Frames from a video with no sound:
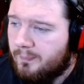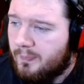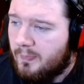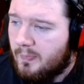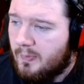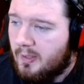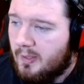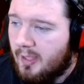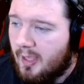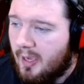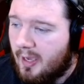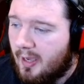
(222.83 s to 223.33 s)

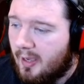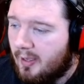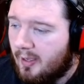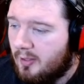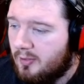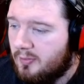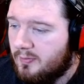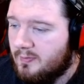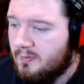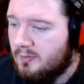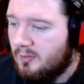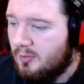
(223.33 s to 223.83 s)
Yeah,
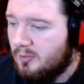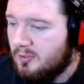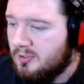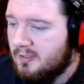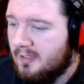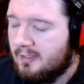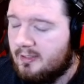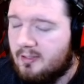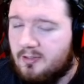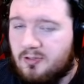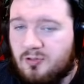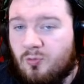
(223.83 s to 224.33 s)
it looks
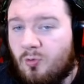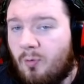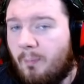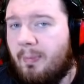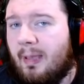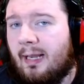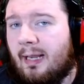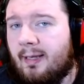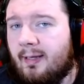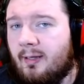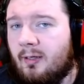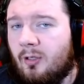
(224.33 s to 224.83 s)
like there's a
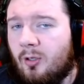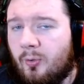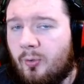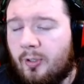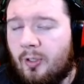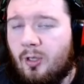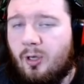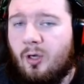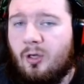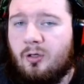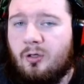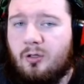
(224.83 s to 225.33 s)
rebellion
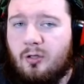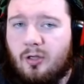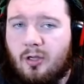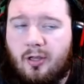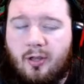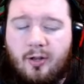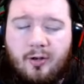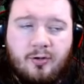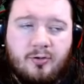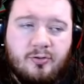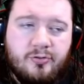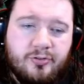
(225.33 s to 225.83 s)
going on,
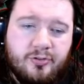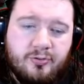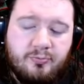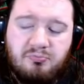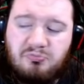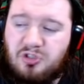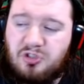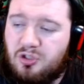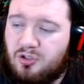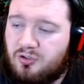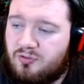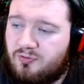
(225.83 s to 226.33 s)
and
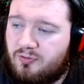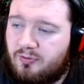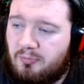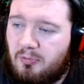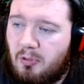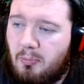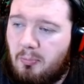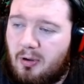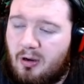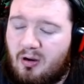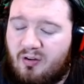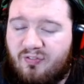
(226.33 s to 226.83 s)
just from
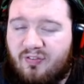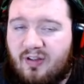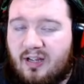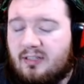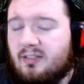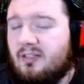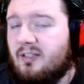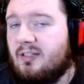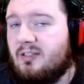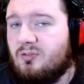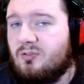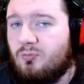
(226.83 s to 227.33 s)
the mere fact
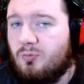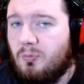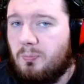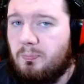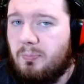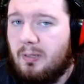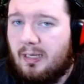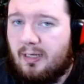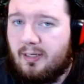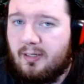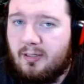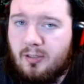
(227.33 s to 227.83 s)
that it's a
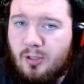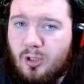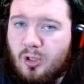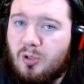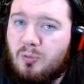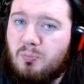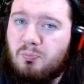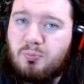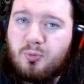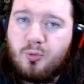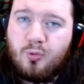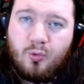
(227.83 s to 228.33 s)
rebellion, you
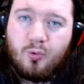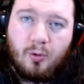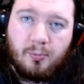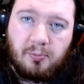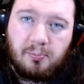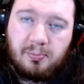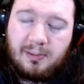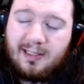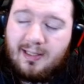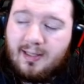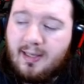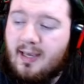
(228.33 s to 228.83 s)
can
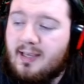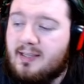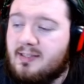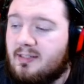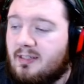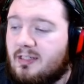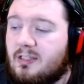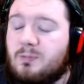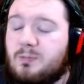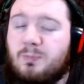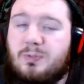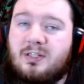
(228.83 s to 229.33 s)
probably guess
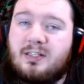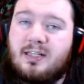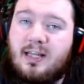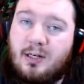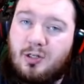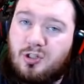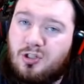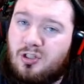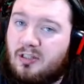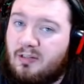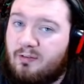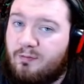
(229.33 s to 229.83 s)
that it's
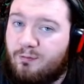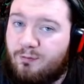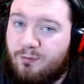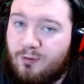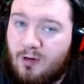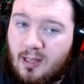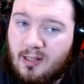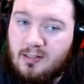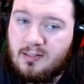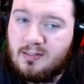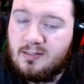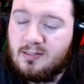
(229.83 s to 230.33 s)
potentially
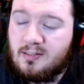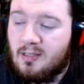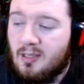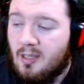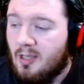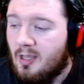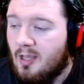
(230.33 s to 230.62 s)
France.